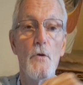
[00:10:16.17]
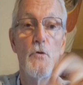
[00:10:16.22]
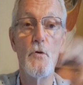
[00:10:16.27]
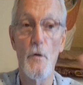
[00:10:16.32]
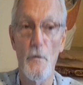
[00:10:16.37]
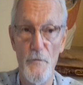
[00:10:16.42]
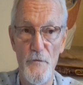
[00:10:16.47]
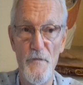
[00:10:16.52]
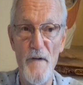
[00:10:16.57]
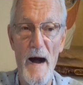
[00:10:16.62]

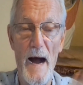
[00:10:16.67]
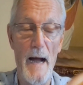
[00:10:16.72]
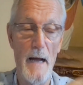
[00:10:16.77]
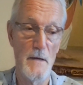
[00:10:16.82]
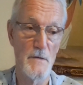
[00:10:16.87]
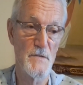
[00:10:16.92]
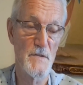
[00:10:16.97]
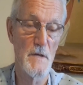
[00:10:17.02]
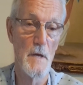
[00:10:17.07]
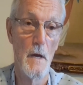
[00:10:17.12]
your
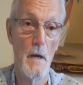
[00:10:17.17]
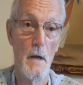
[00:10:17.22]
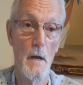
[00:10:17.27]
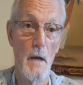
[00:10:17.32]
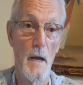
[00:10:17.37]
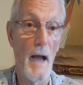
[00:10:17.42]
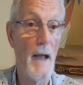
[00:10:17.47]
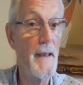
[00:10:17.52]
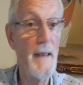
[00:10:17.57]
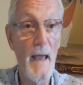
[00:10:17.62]
files.
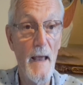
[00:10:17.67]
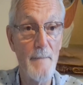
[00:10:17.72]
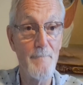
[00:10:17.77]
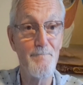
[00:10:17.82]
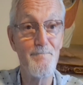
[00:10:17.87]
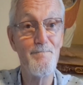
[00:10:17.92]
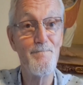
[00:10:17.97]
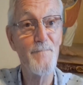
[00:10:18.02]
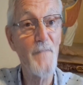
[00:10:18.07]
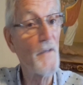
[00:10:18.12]

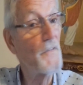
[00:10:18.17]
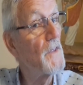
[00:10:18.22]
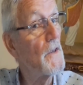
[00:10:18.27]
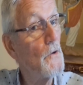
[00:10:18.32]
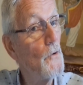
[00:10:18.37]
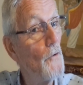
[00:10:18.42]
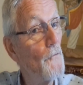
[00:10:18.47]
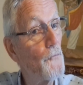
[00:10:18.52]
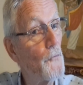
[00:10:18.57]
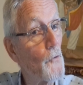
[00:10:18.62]
Again,
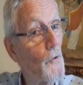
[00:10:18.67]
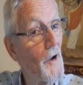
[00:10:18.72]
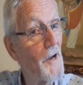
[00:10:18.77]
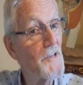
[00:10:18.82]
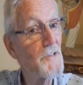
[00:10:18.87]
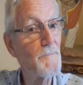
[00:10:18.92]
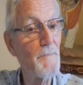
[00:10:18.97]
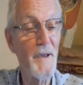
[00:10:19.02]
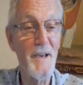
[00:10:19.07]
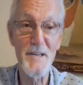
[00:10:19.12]
nothing new for
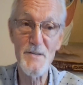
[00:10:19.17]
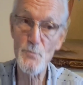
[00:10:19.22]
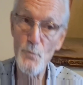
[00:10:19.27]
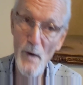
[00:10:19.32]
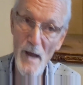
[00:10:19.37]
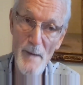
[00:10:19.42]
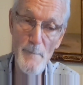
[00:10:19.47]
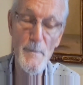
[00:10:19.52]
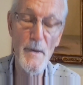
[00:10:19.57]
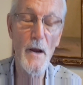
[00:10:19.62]
us because
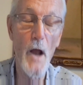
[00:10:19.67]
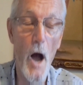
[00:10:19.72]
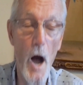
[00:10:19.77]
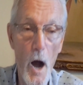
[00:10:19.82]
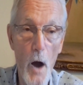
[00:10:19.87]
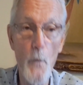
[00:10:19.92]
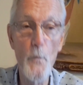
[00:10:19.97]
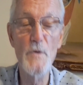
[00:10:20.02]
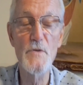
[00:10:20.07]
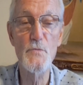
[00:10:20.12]
we have been
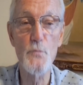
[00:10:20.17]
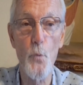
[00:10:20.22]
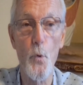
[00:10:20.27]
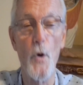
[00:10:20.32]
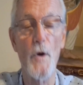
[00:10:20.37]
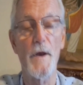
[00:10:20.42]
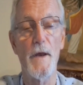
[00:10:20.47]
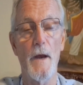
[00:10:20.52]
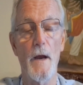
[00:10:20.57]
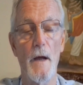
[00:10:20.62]
always
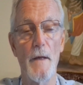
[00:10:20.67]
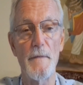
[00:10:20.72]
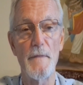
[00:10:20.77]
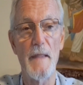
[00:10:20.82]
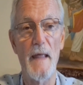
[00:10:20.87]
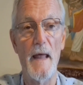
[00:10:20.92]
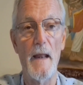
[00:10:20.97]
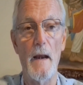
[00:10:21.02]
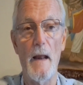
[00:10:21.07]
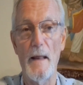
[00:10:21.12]
working on
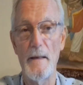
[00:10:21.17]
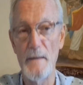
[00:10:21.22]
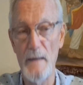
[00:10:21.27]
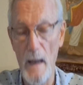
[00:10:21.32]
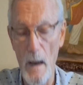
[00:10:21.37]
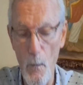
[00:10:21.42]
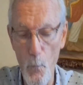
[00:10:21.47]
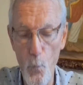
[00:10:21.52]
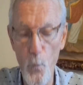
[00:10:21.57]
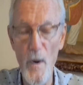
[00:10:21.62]
that,
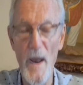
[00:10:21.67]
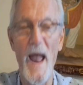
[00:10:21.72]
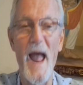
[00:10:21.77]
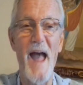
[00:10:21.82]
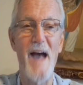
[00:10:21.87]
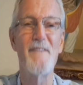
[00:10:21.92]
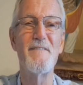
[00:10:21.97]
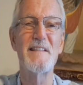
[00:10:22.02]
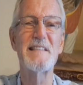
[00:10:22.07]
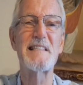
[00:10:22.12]
and we
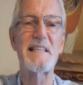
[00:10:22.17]
have a